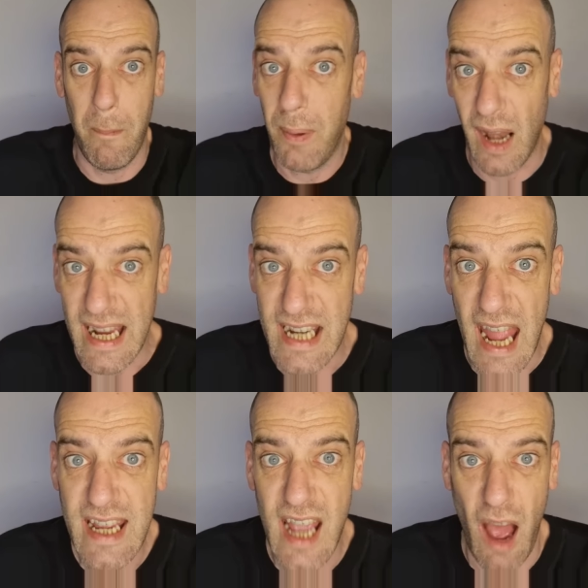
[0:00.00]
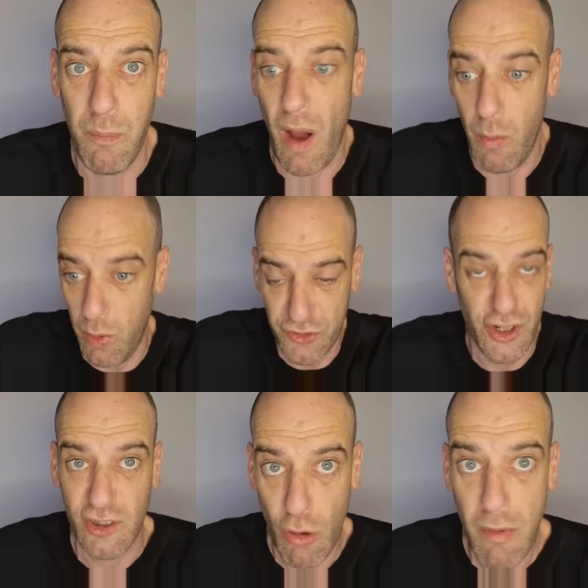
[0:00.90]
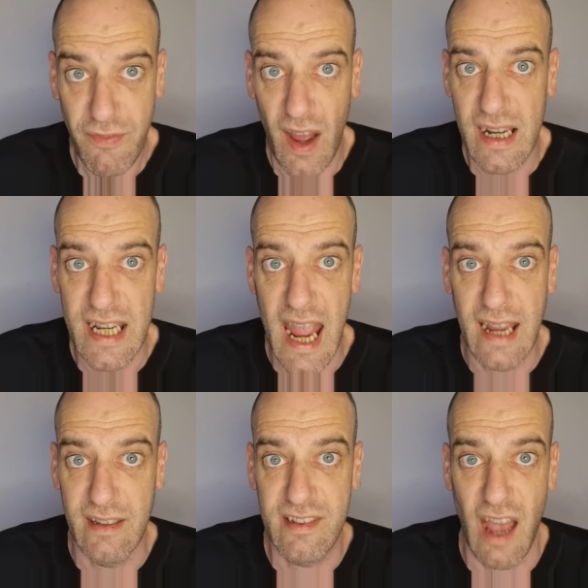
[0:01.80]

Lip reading: plain egg. I wanted to clarify the egg.